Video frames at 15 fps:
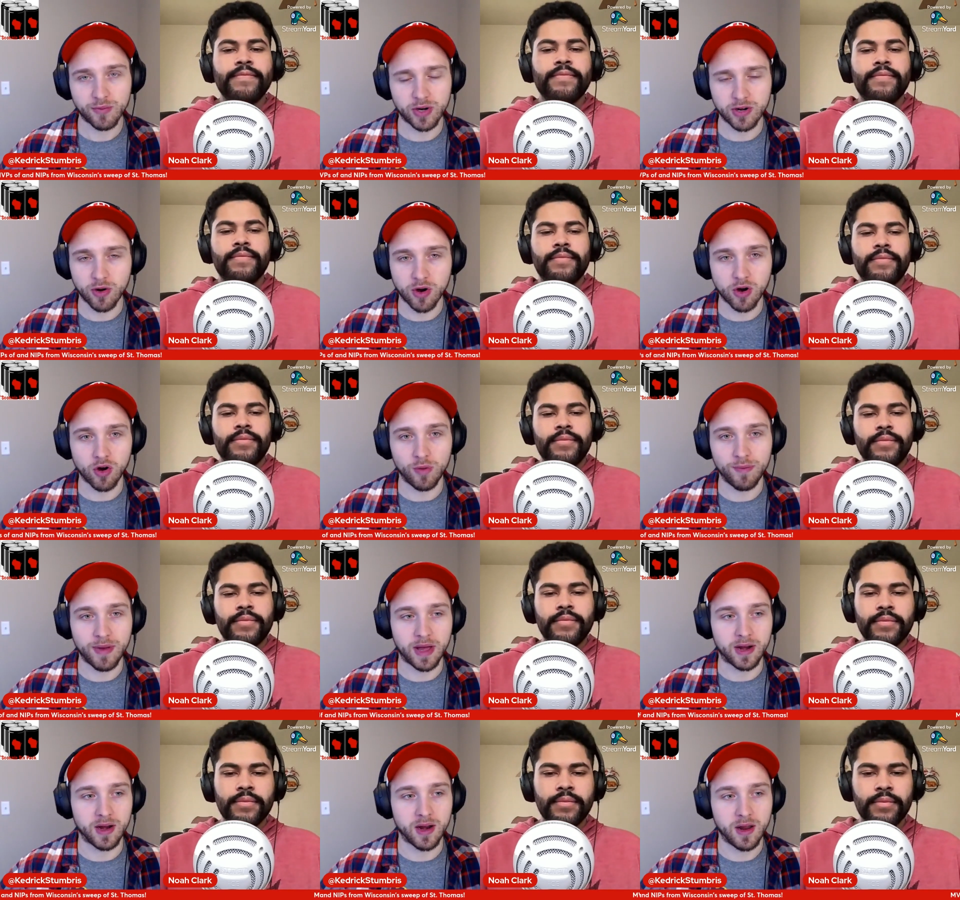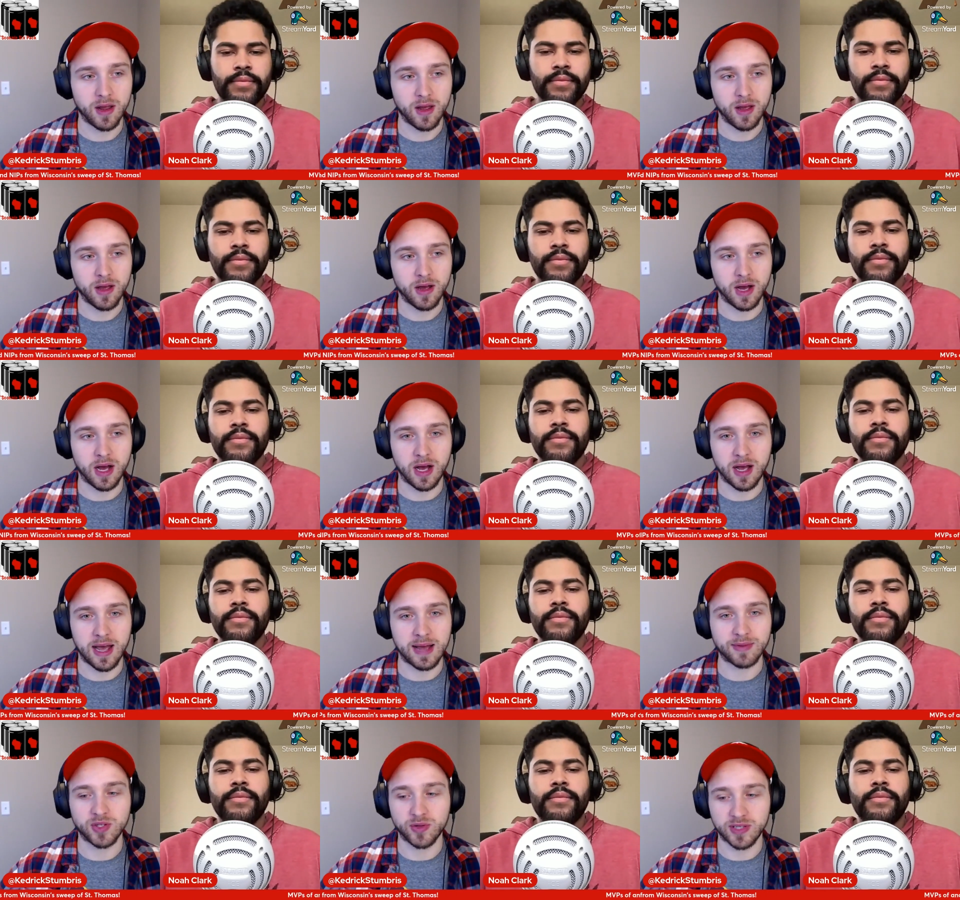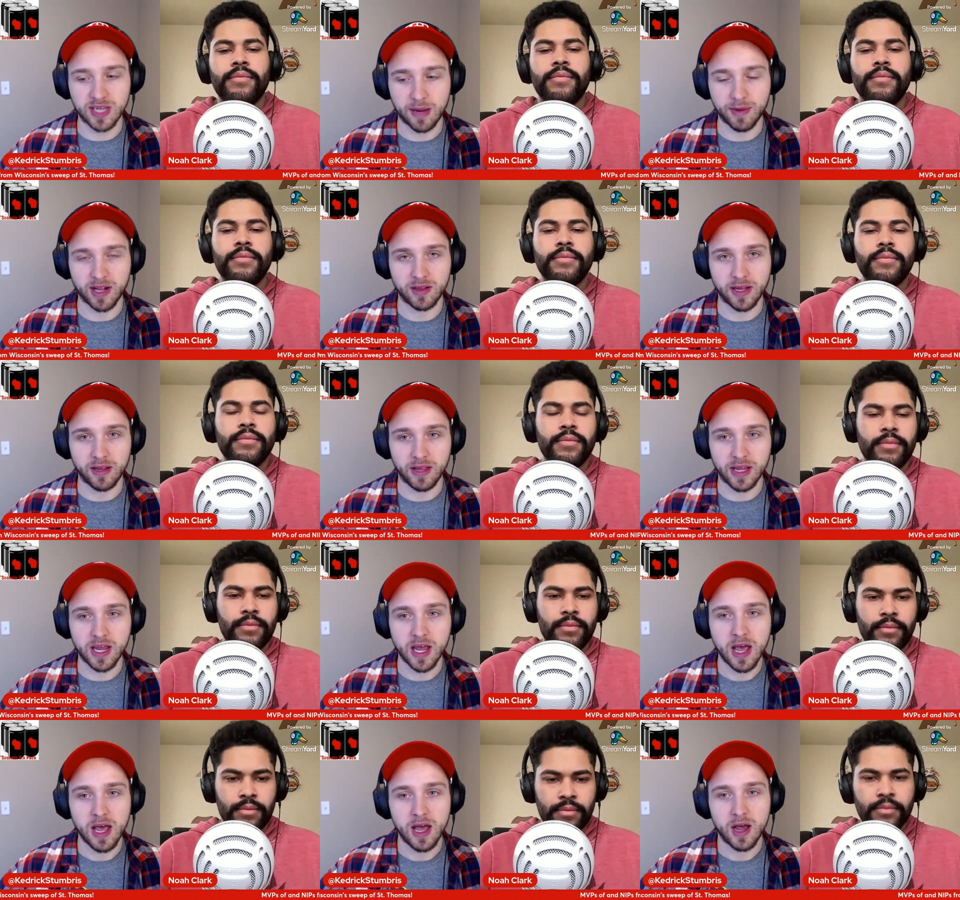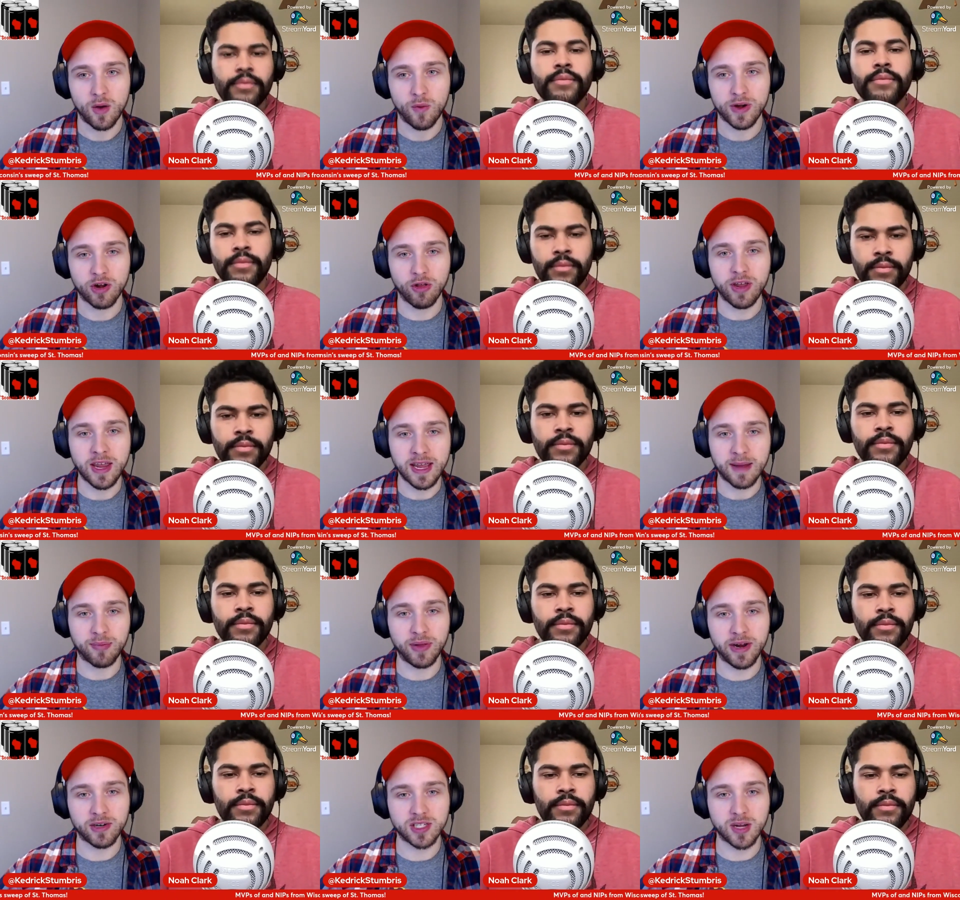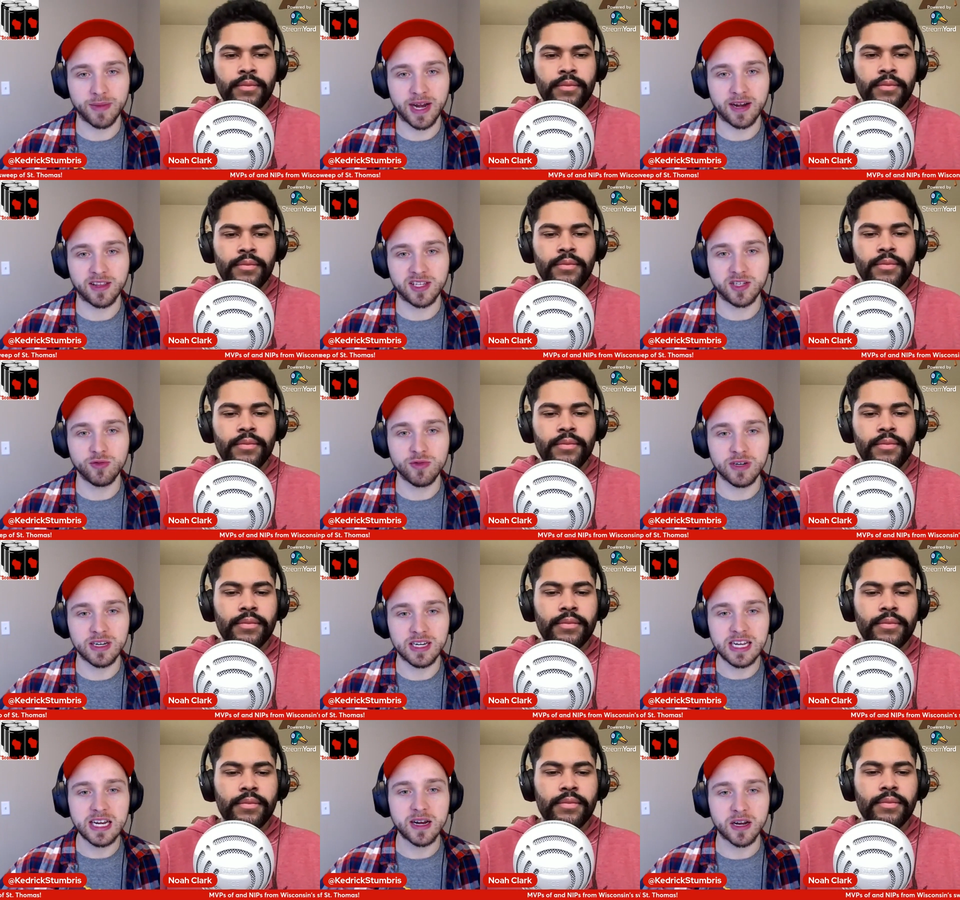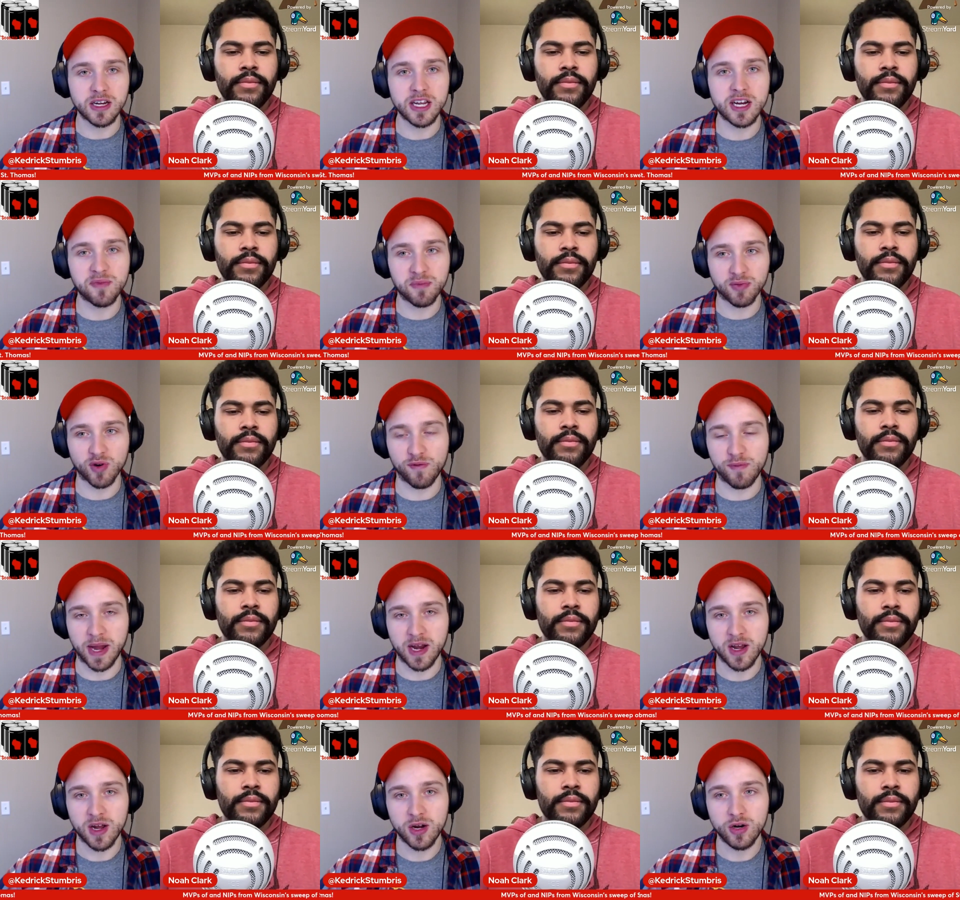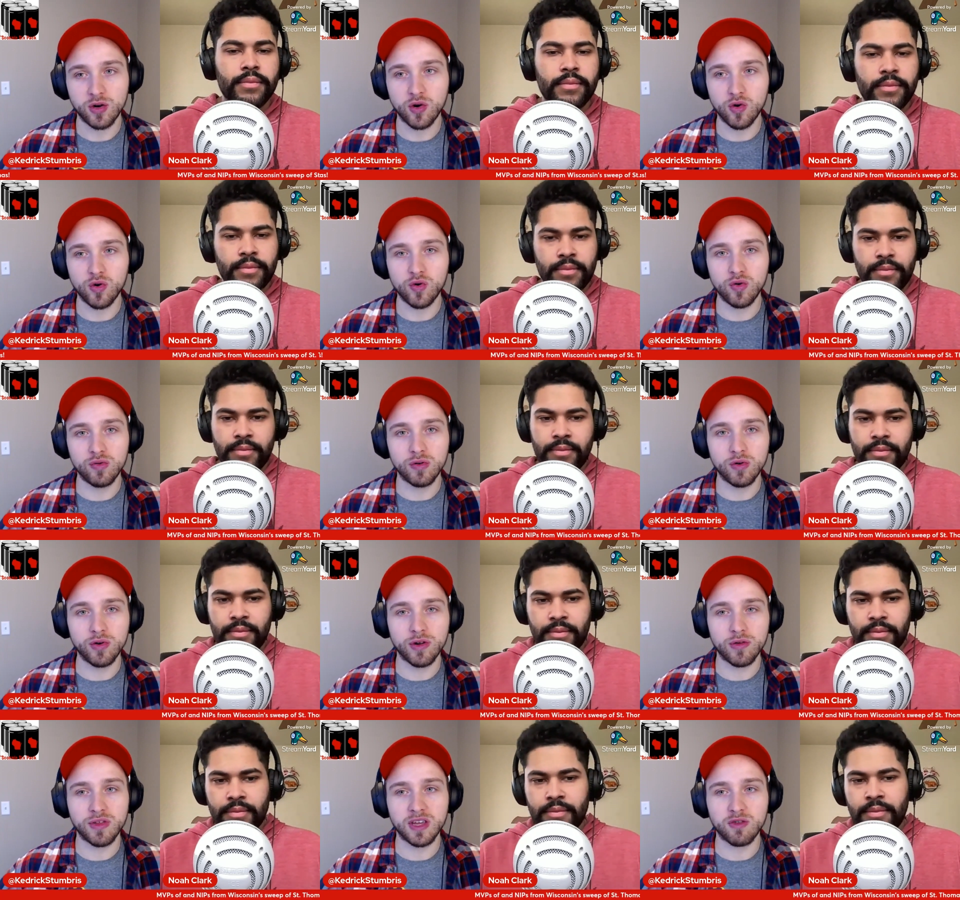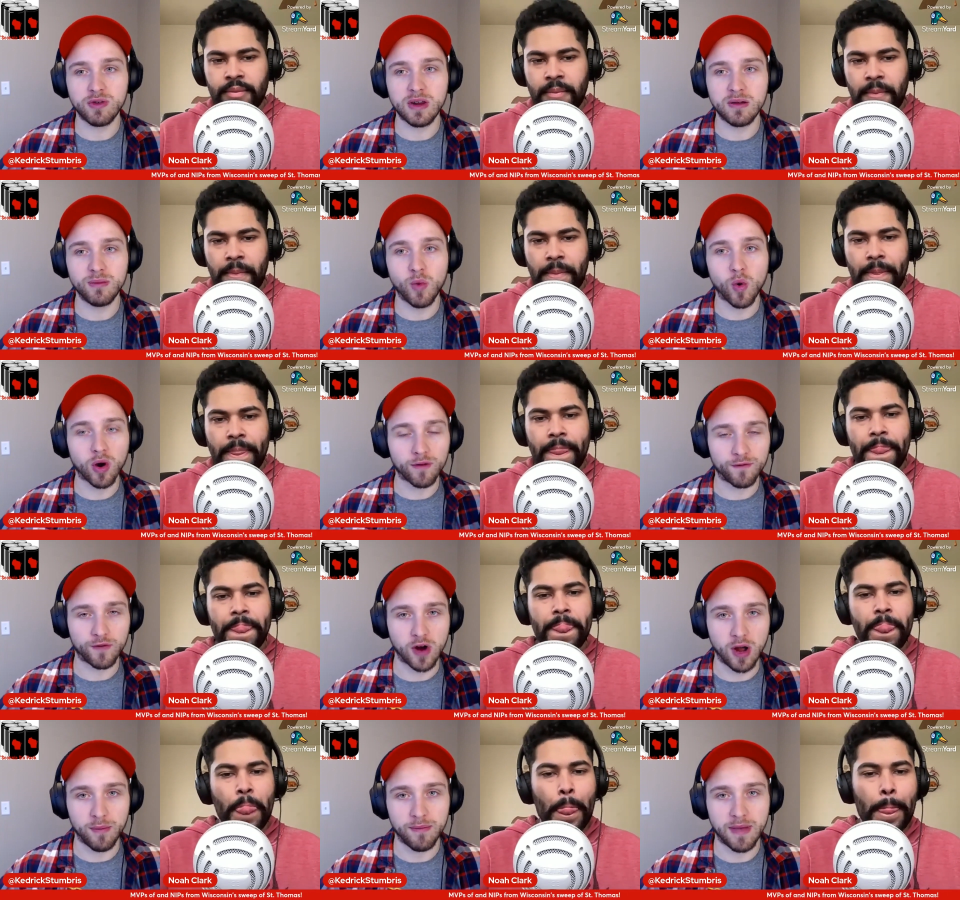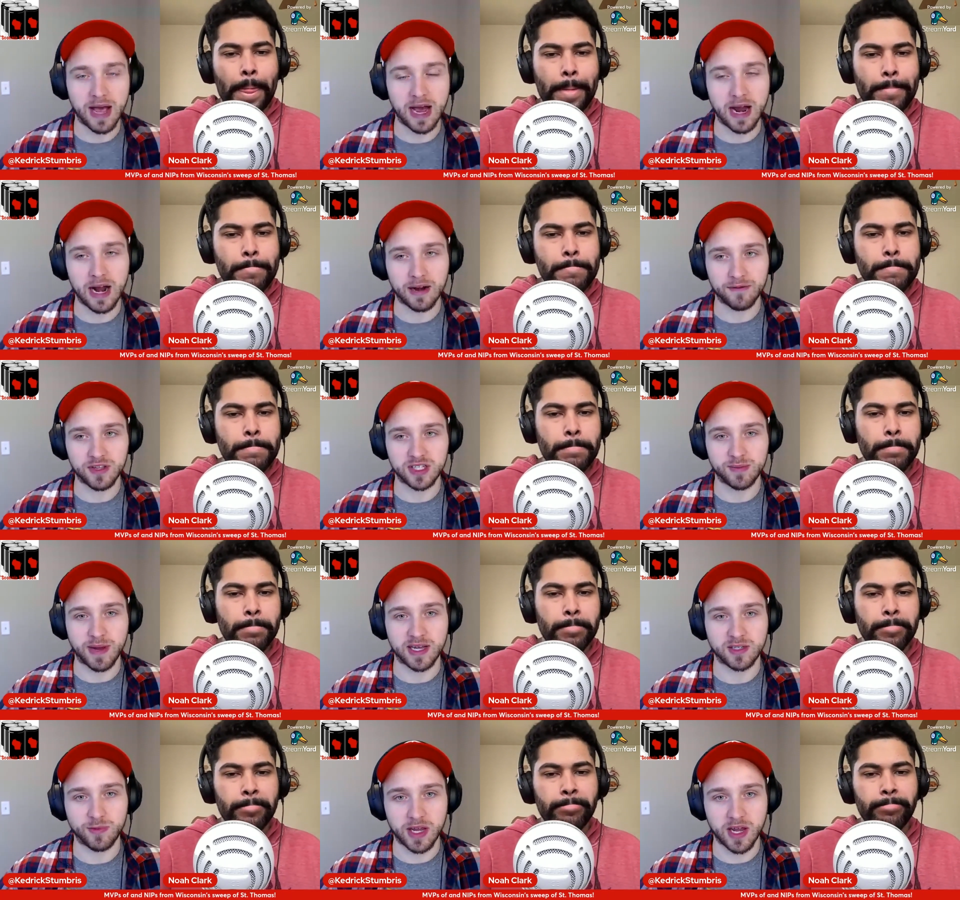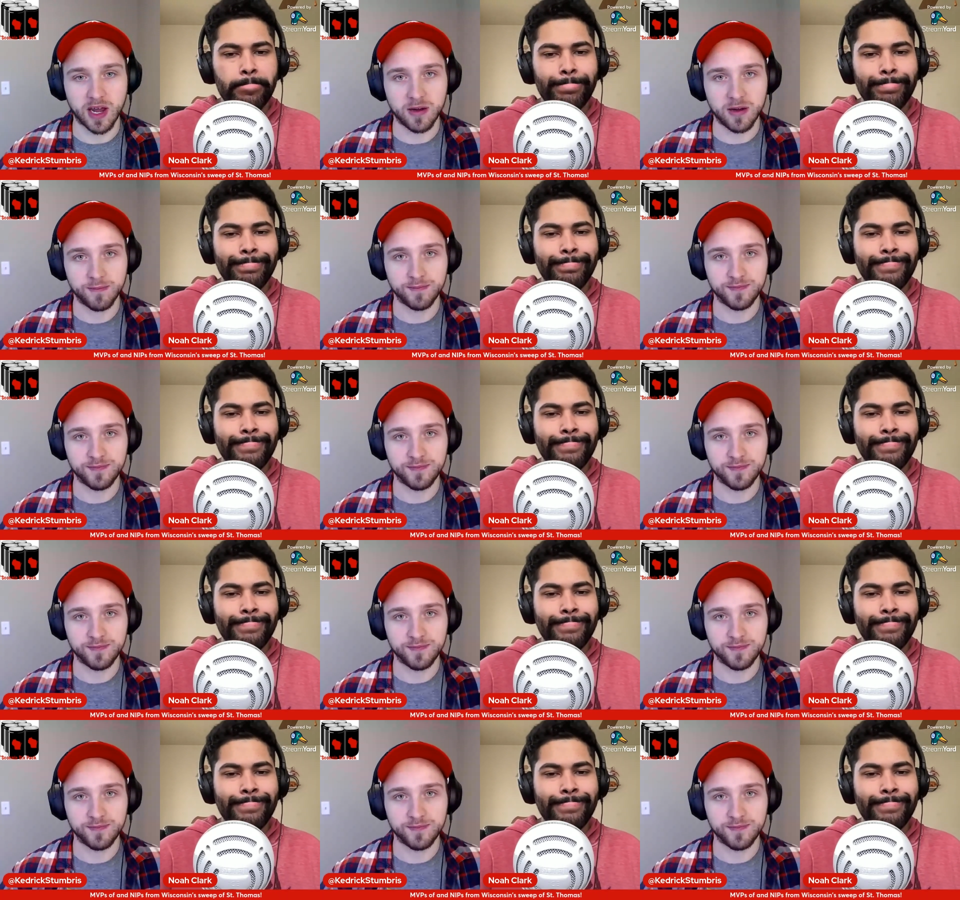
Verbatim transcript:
Speaker 1: Britta Curl and absolutely dominant lately. When you're looking at players coming out of this who need improvement, who do you think you need more from out of this past weekend?